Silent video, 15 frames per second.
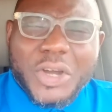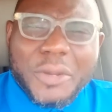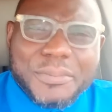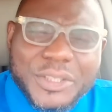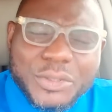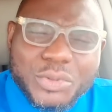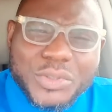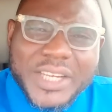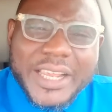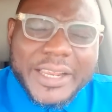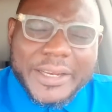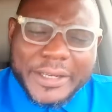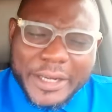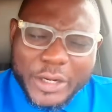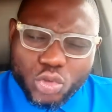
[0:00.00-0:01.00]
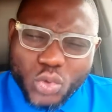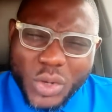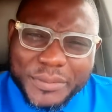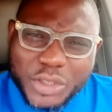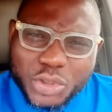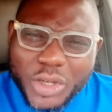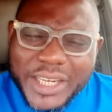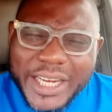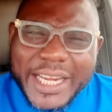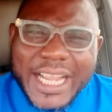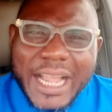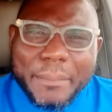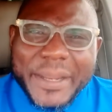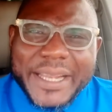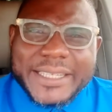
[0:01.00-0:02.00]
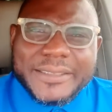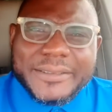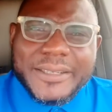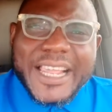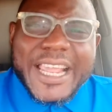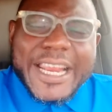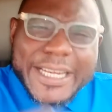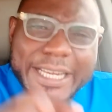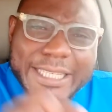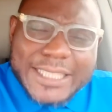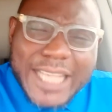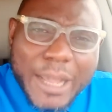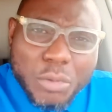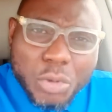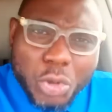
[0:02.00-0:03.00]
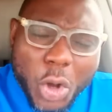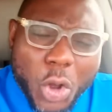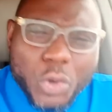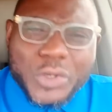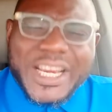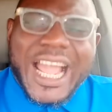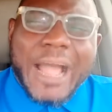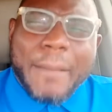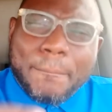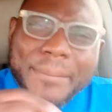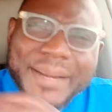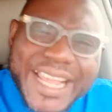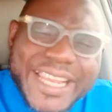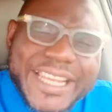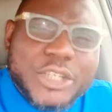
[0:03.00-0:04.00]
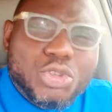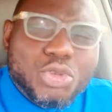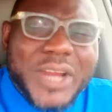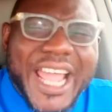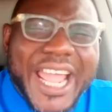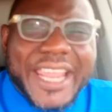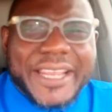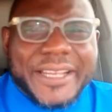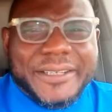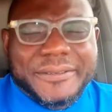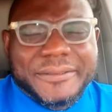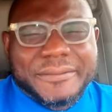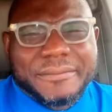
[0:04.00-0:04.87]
Up to today, they swept it under the carpet. The same role they are playing today.